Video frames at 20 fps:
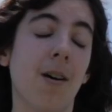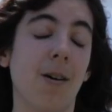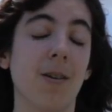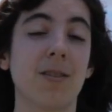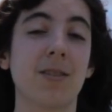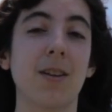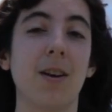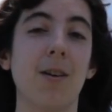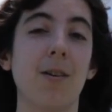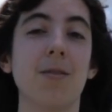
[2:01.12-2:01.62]

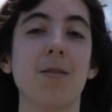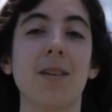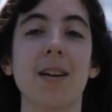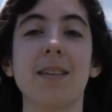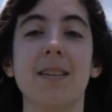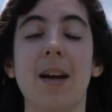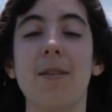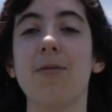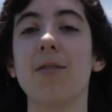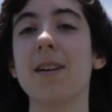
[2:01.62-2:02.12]
Also, you
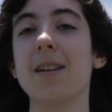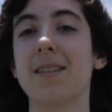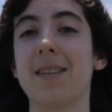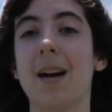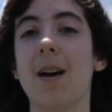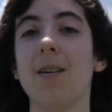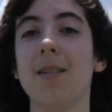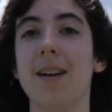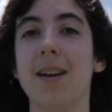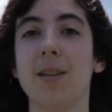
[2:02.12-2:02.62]
can definitely
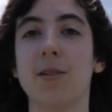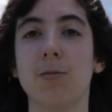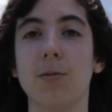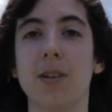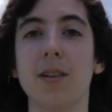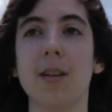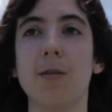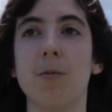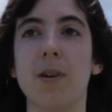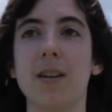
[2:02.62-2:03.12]
tell that it's
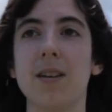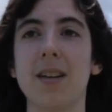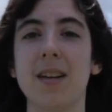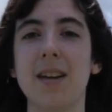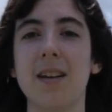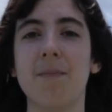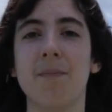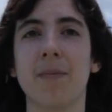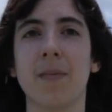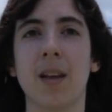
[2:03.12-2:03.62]
really
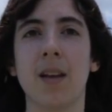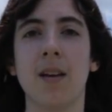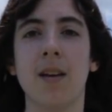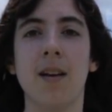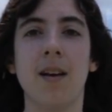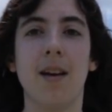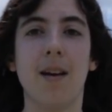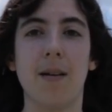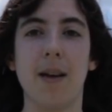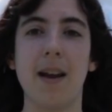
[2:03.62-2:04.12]
windy,
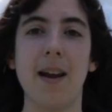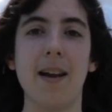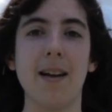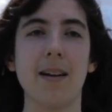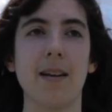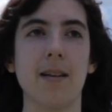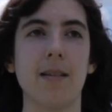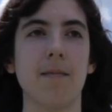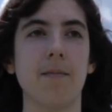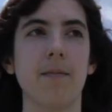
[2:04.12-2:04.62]

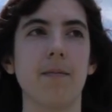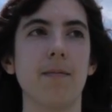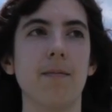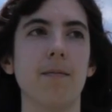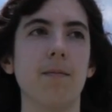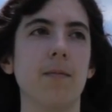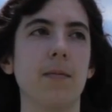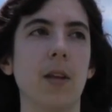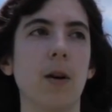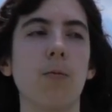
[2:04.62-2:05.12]

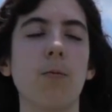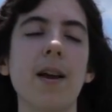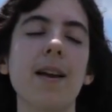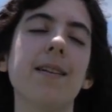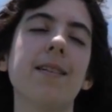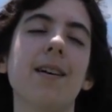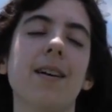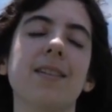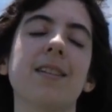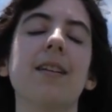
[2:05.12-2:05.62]
and the
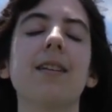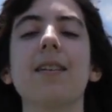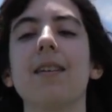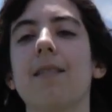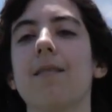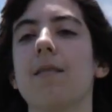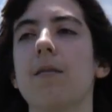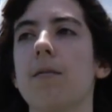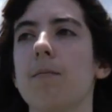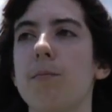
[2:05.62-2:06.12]
wind
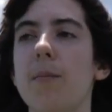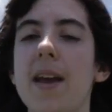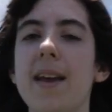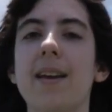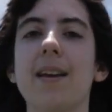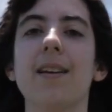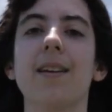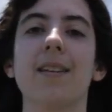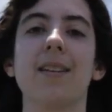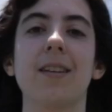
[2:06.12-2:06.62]
doesn't
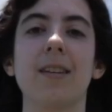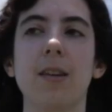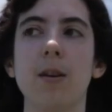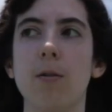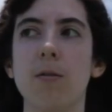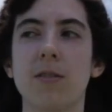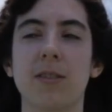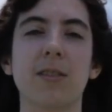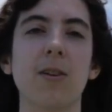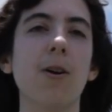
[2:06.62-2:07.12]
make an
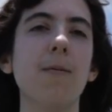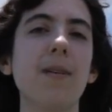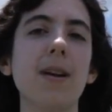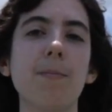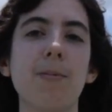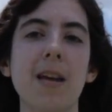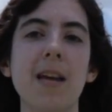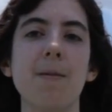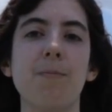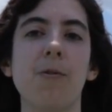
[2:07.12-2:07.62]
excuse. So
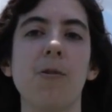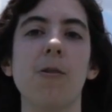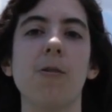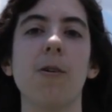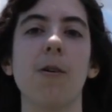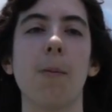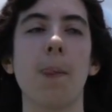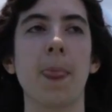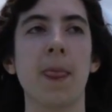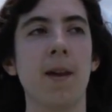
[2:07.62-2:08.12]
many
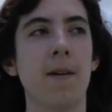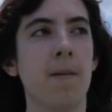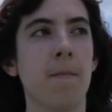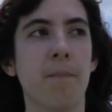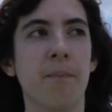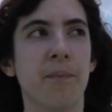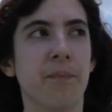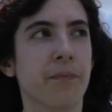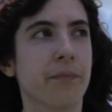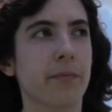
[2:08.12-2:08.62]
people,
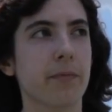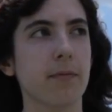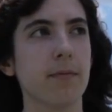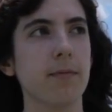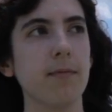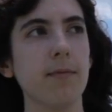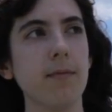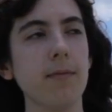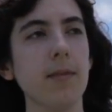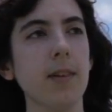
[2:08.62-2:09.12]

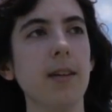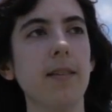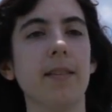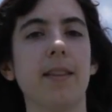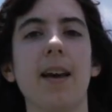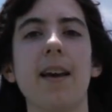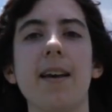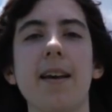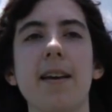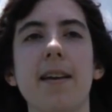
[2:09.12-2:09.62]

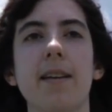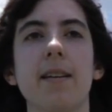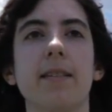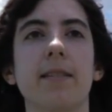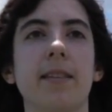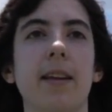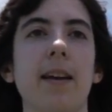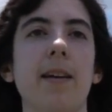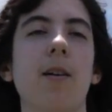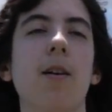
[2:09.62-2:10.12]
they
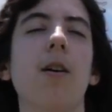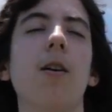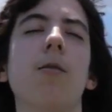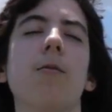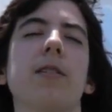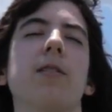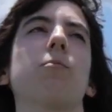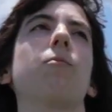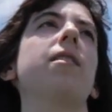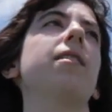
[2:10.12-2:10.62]
say, oh,
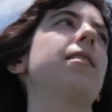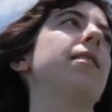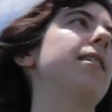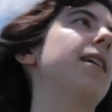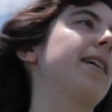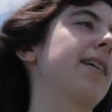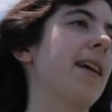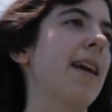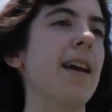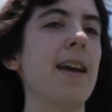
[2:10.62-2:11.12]
it's windy,
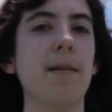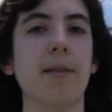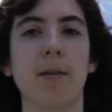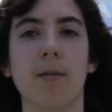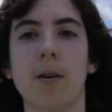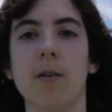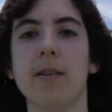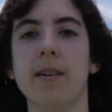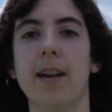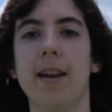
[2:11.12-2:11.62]
I can't
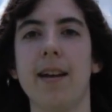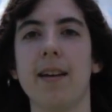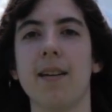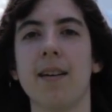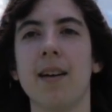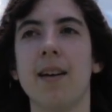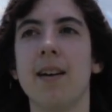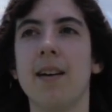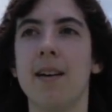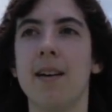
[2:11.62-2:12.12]
throw today.
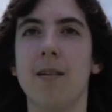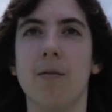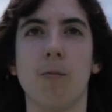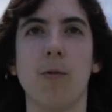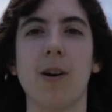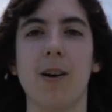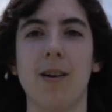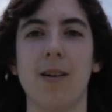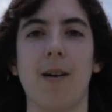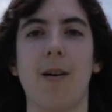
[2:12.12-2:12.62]

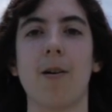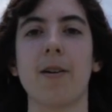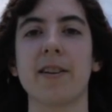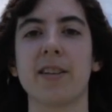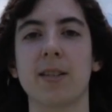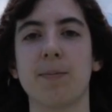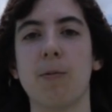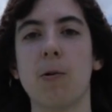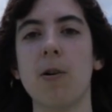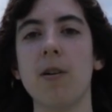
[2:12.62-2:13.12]
Well, our
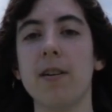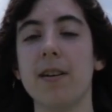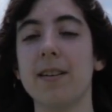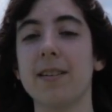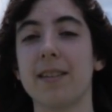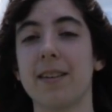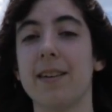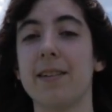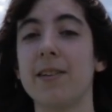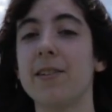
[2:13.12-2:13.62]
sport
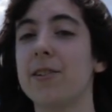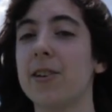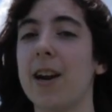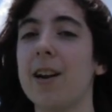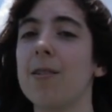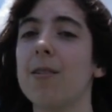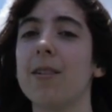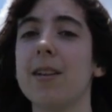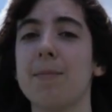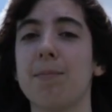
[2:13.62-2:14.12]
is
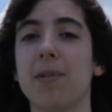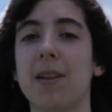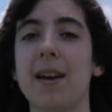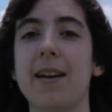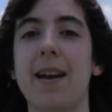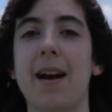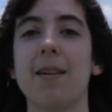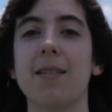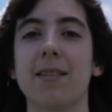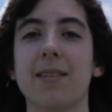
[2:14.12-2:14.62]
generally
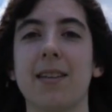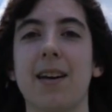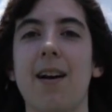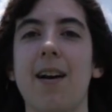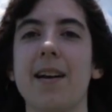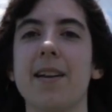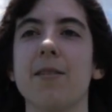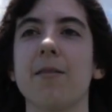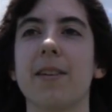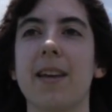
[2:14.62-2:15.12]
played
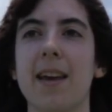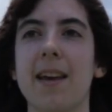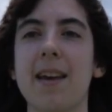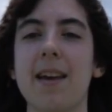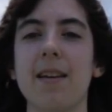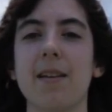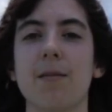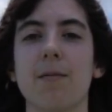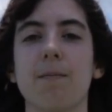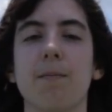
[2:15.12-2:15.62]
outside. You
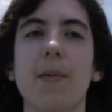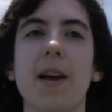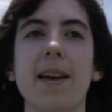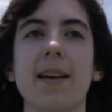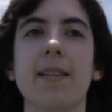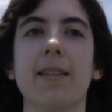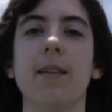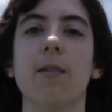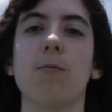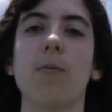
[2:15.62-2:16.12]
can't
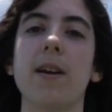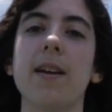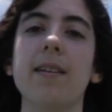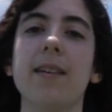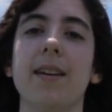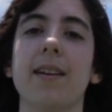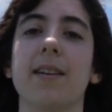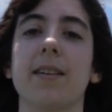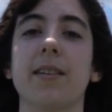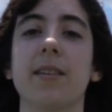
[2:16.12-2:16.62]
make the wind
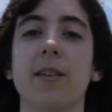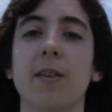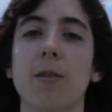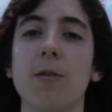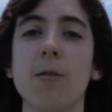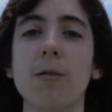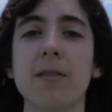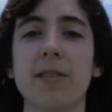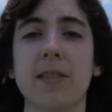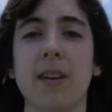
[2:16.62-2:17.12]
an
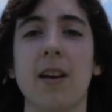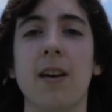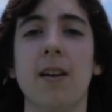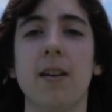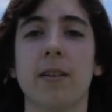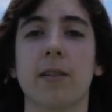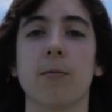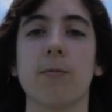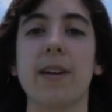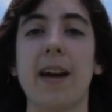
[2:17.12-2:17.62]
excuse,
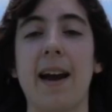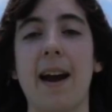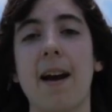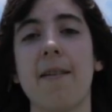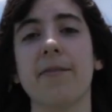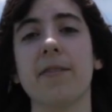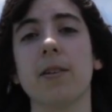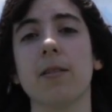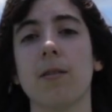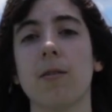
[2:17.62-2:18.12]
so we
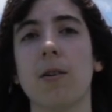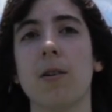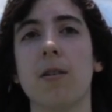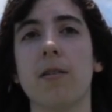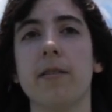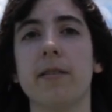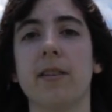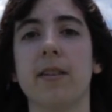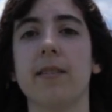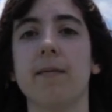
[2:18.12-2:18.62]
have to
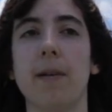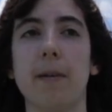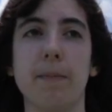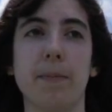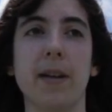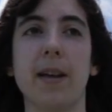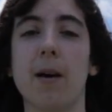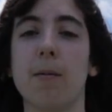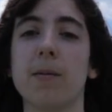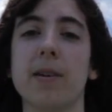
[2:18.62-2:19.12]
learn to
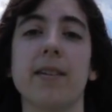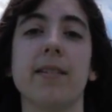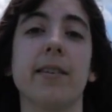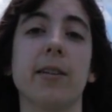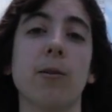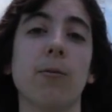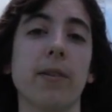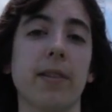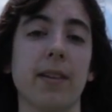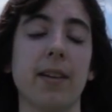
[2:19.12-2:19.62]
be able to
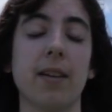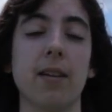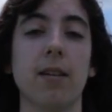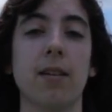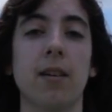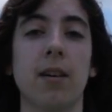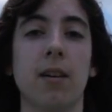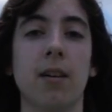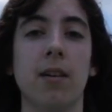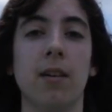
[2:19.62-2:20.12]
deal with it.
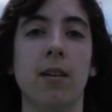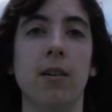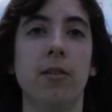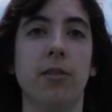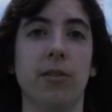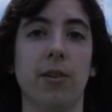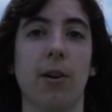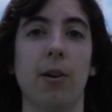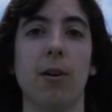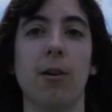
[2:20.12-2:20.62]

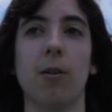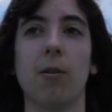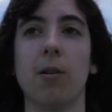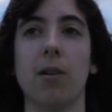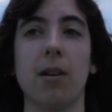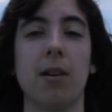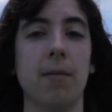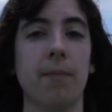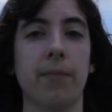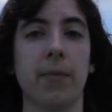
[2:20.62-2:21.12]
So
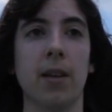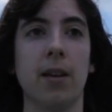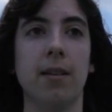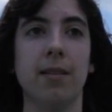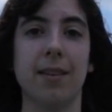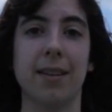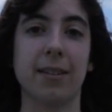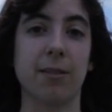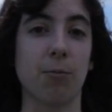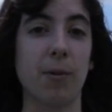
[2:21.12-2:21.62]

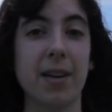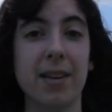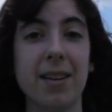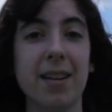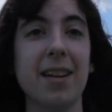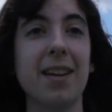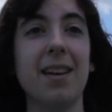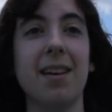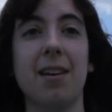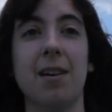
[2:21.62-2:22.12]
it's
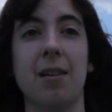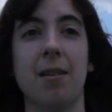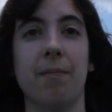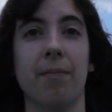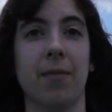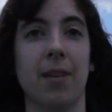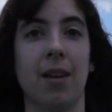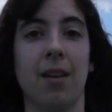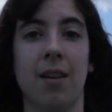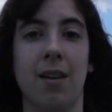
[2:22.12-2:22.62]
windy,
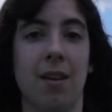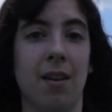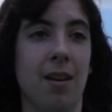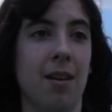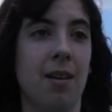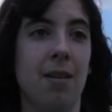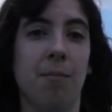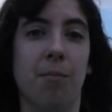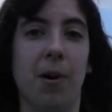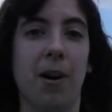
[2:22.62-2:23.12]

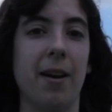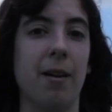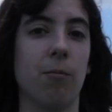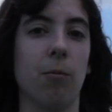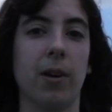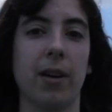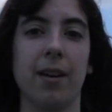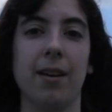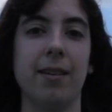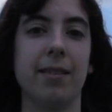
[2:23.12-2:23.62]
but
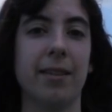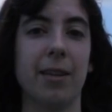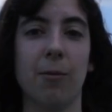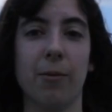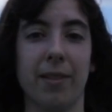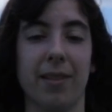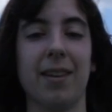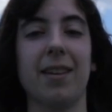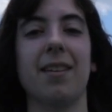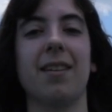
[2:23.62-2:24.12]
we're gonna deal
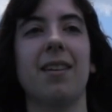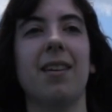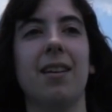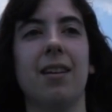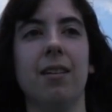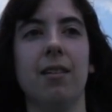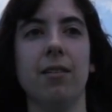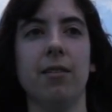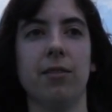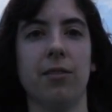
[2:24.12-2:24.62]
with it.
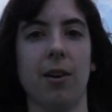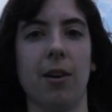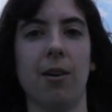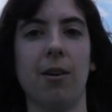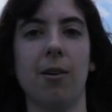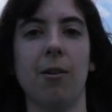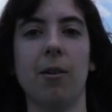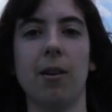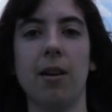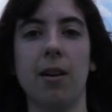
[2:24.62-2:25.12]

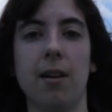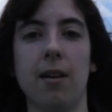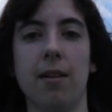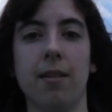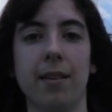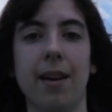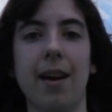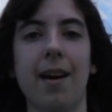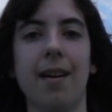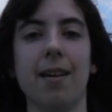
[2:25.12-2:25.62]
So
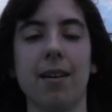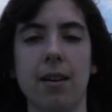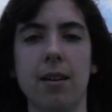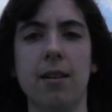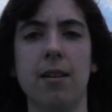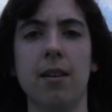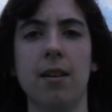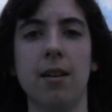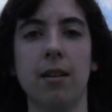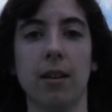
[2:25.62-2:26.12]
yeah,
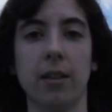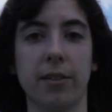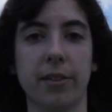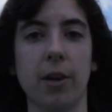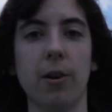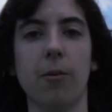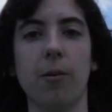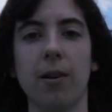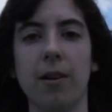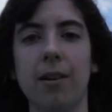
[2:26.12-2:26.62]
let's
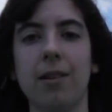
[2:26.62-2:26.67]
go.